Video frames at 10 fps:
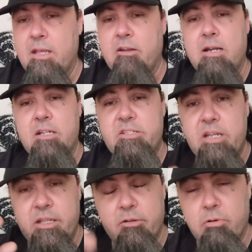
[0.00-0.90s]
You're not
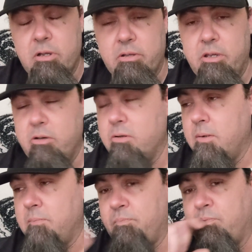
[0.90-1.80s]
seeing the real you.
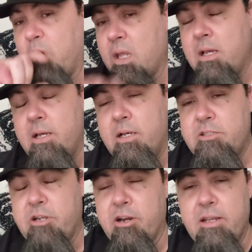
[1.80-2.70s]

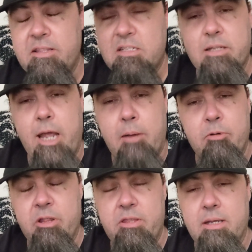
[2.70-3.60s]
So you're in this
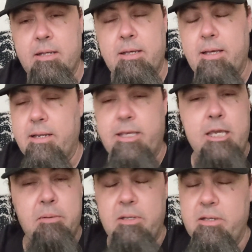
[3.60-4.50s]
labyrinth.
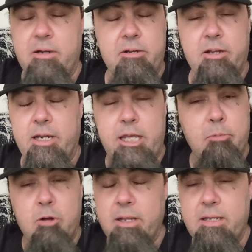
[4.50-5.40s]
You're going to
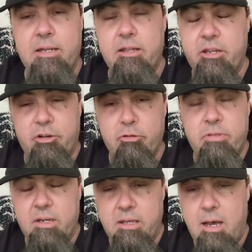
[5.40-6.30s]
keep running into the
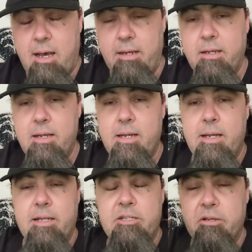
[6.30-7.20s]
truth in God
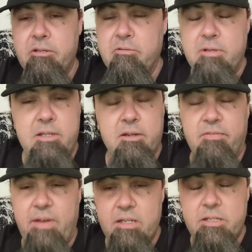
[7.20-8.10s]
until you either
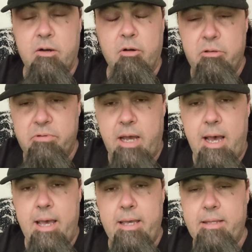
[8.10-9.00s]
face it or you
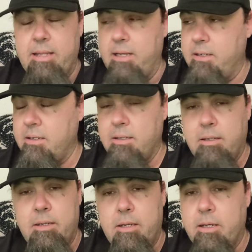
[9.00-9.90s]
die, and then
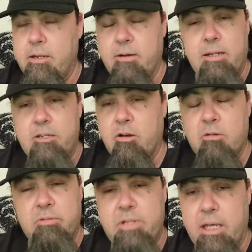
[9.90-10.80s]
you're an
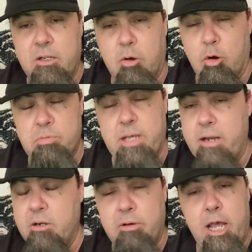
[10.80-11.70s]
eternal dead corpse. I
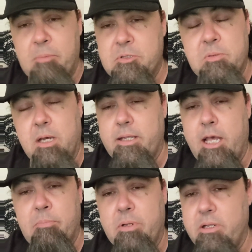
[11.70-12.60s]
don't know what happens beyond
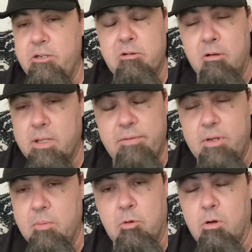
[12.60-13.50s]
that, but you don't live
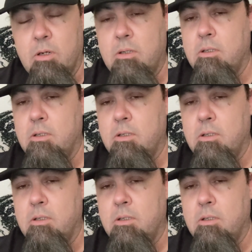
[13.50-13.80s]
anymore.